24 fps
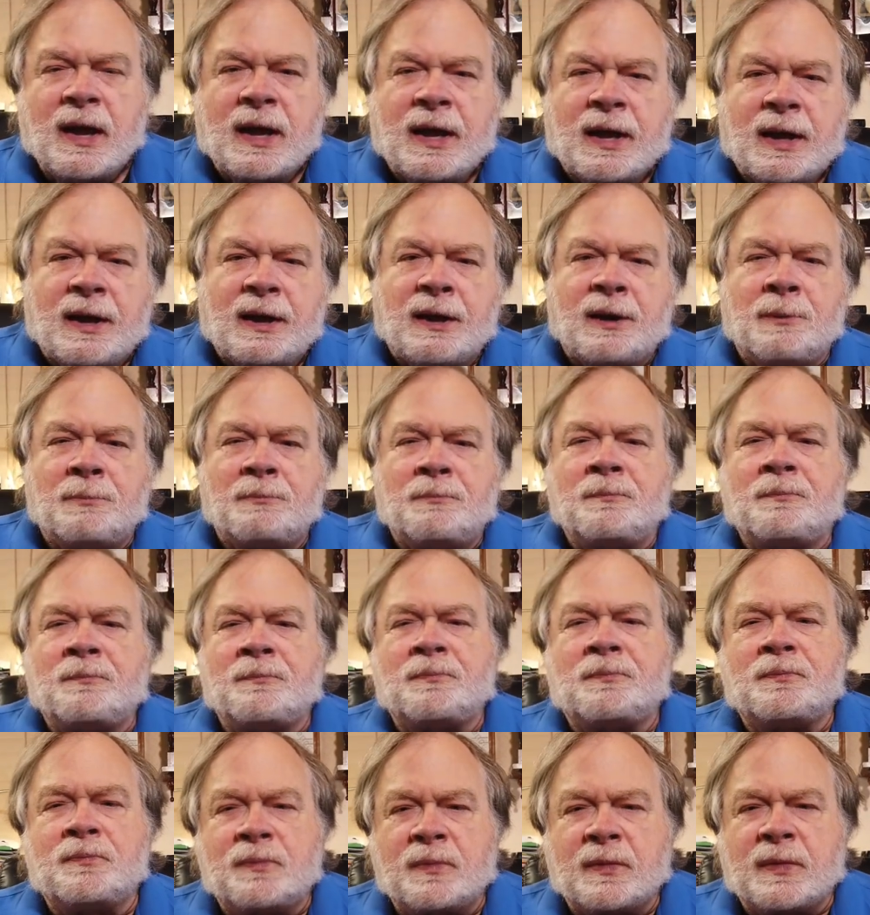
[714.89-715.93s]
Um,
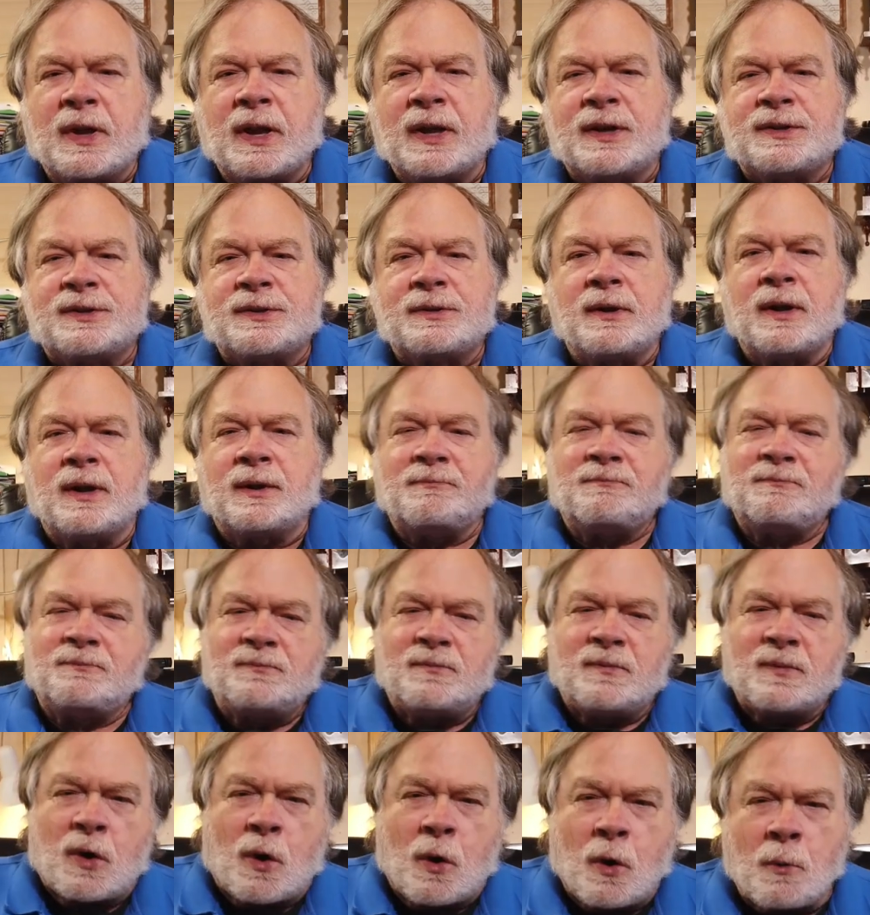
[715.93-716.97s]
it's, uh,
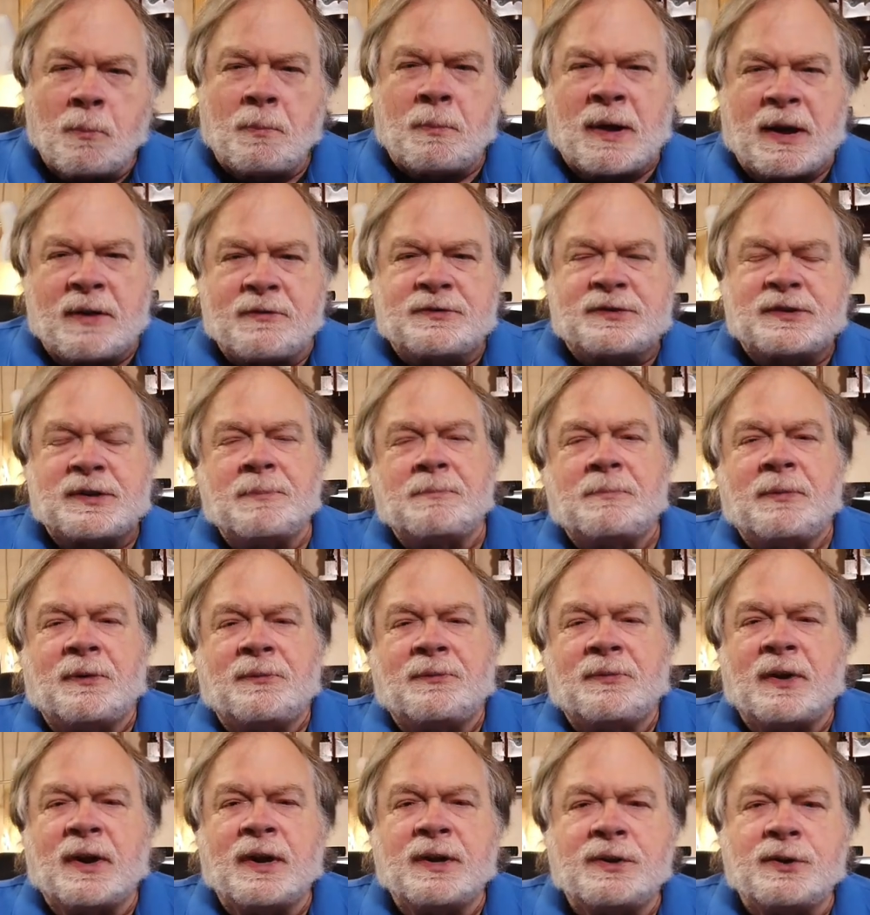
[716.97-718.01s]
hope I've
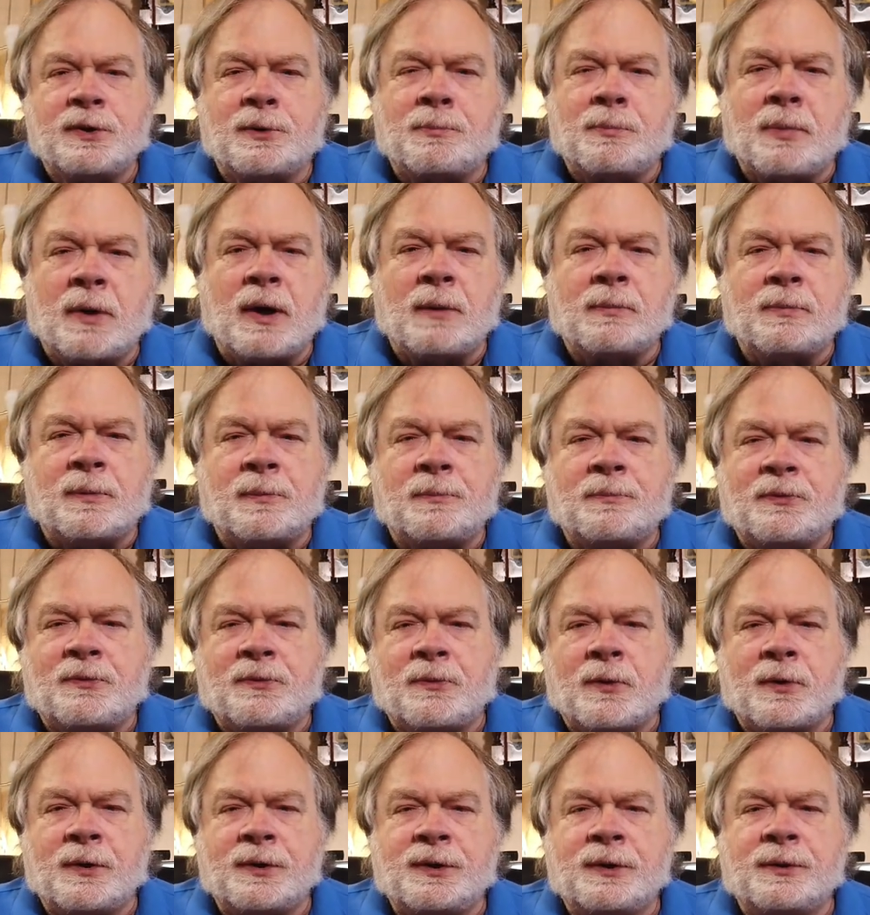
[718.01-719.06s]
simplified your problem
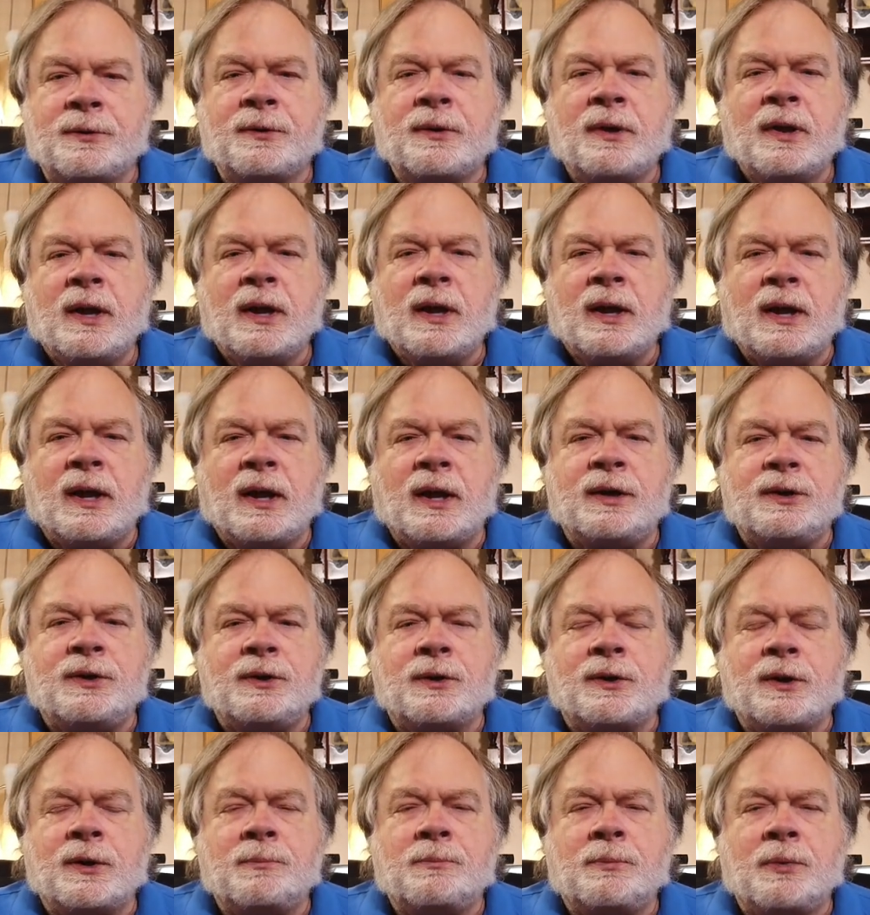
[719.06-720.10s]
for you and
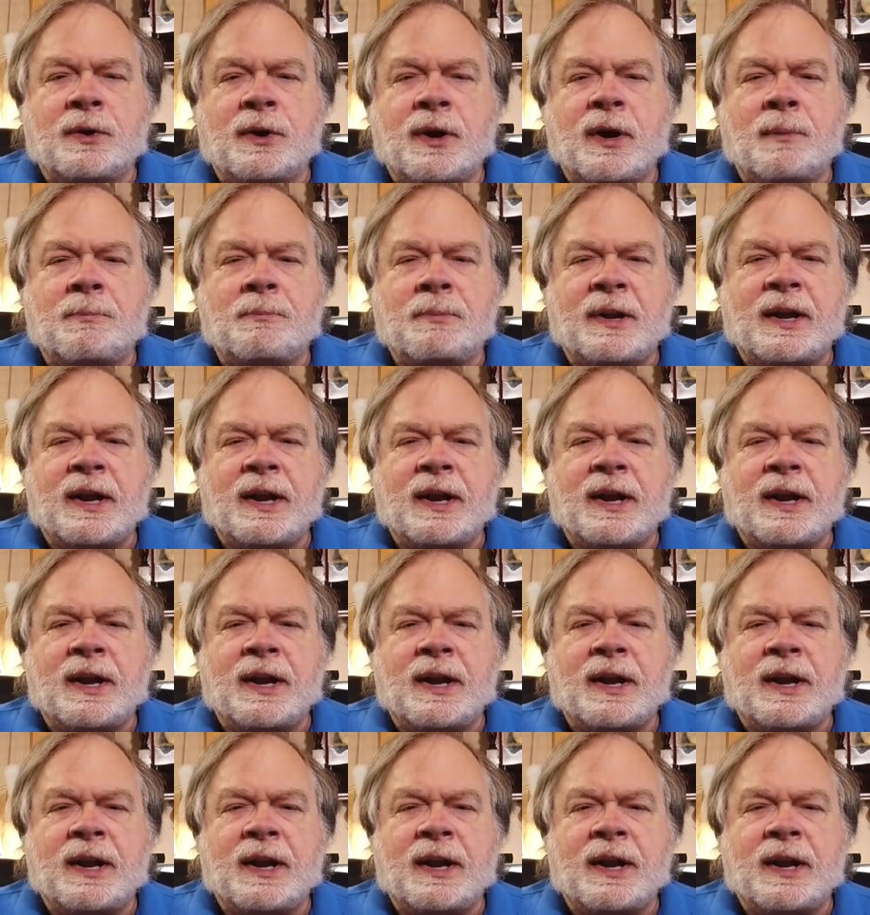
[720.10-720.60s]
you can put up